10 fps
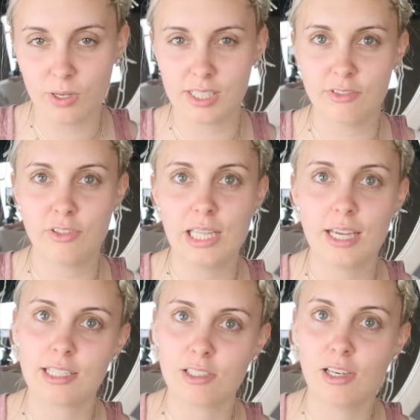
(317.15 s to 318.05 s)
whereas I feel
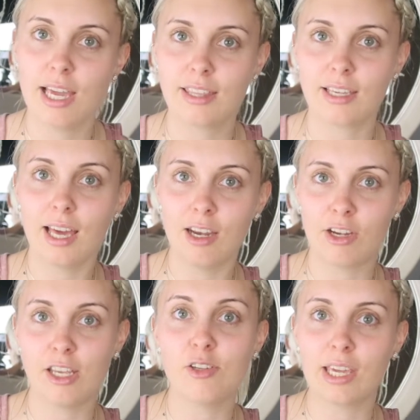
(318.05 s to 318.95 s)
like it's not like the
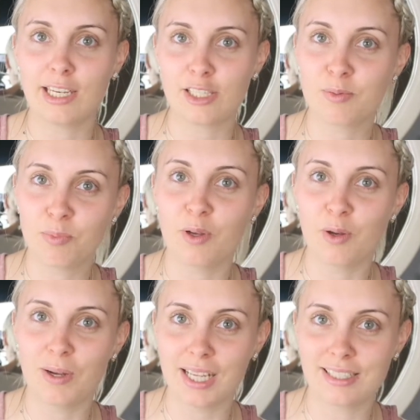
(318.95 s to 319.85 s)
coloring in you get at
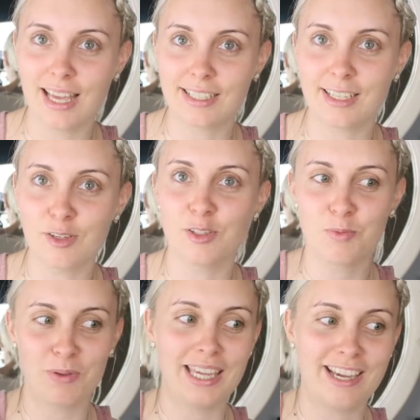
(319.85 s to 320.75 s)
Spur, where it's like a
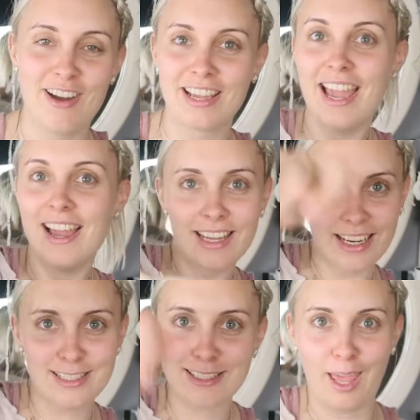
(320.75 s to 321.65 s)
huge peacock
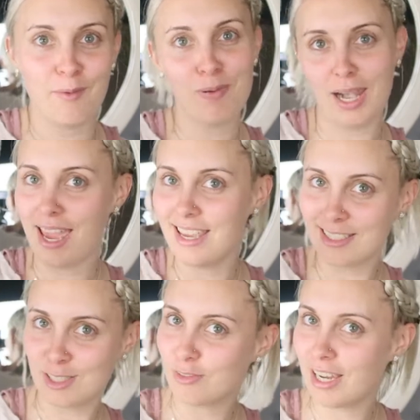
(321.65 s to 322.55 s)
and it's just like
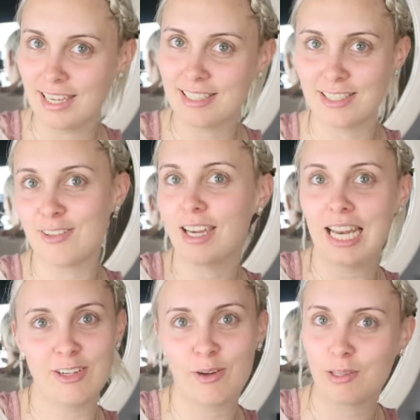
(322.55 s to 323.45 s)
planes of colors and you're
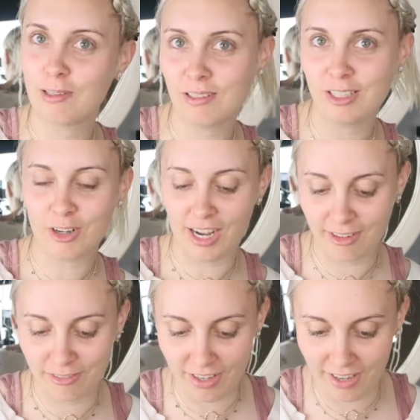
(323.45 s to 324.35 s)
coloring with your little
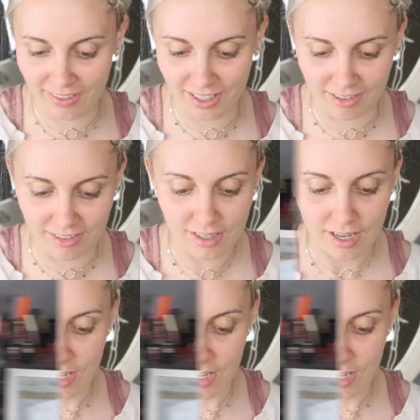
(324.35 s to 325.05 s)
crayon forever, you know.